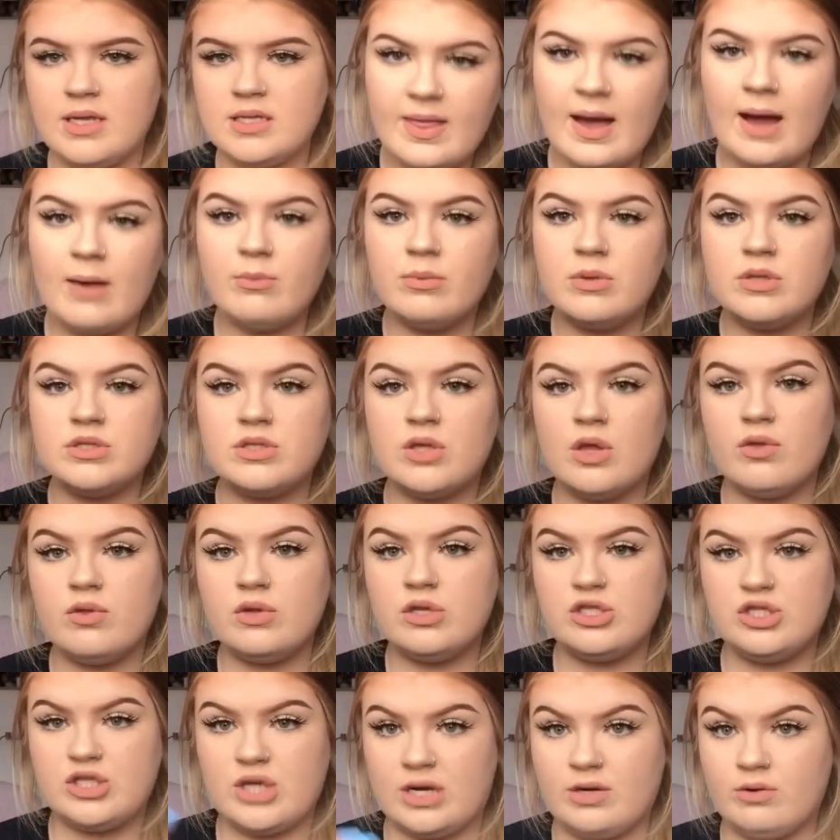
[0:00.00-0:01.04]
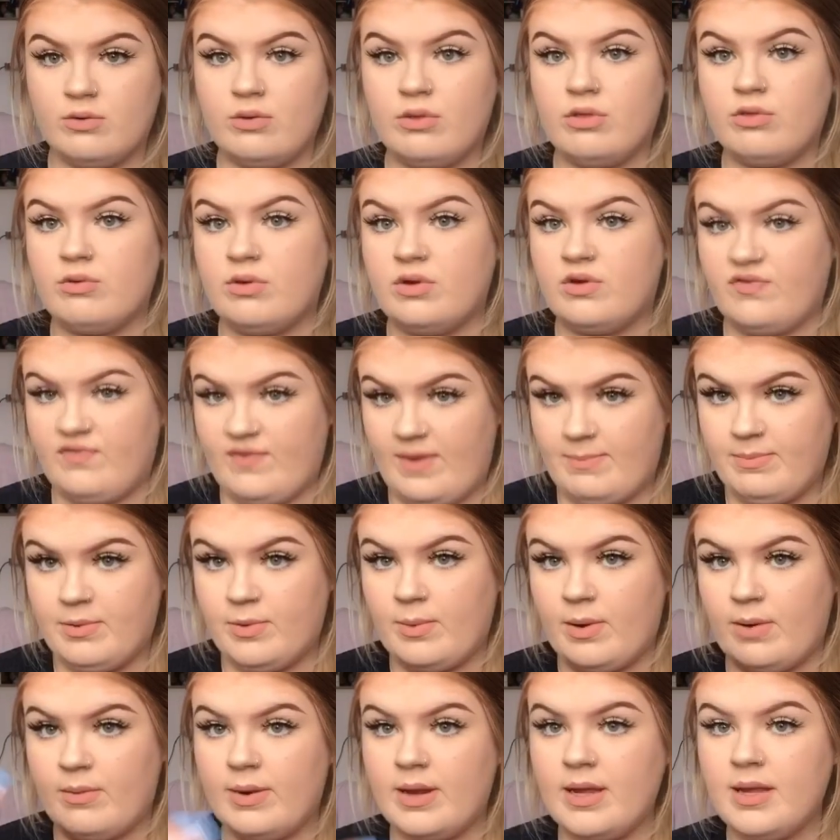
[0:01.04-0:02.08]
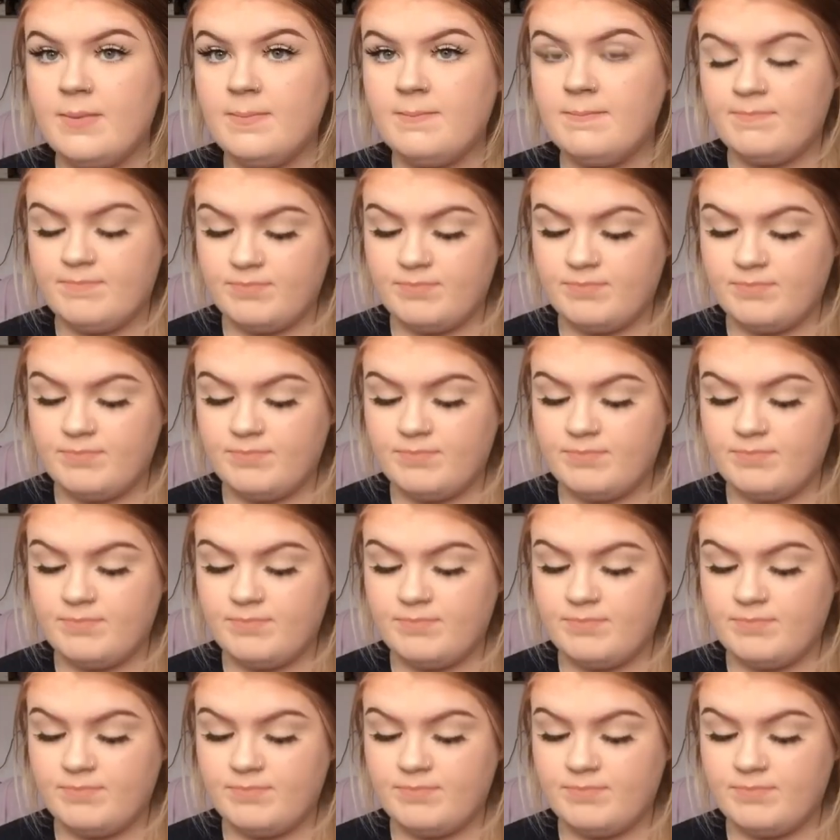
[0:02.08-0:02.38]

That was January through to February,